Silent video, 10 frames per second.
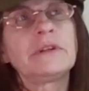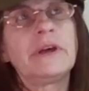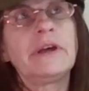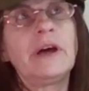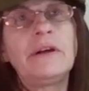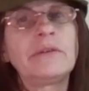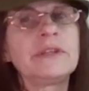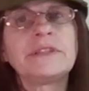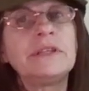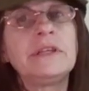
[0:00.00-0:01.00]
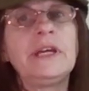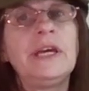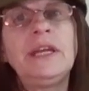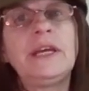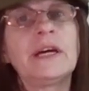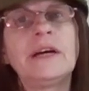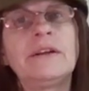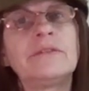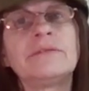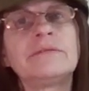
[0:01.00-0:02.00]
Like I don't listen to any kind
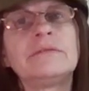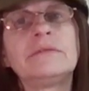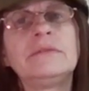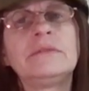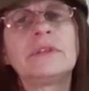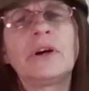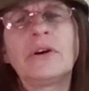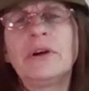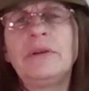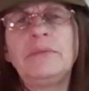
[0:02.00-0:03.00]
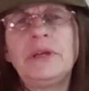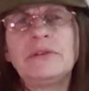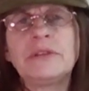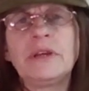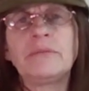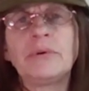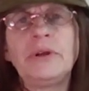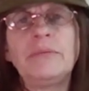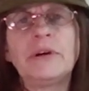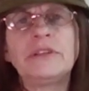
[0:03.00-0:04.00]
of current music
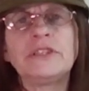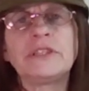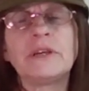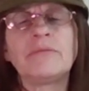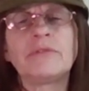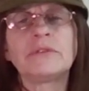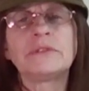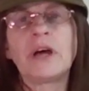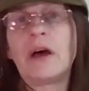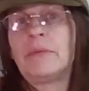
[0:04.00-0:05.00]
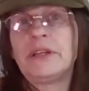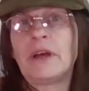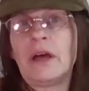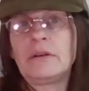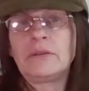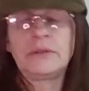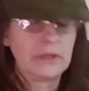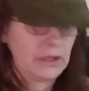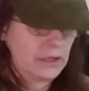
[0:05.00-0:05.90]
pretty much, except for Tom MacDonald.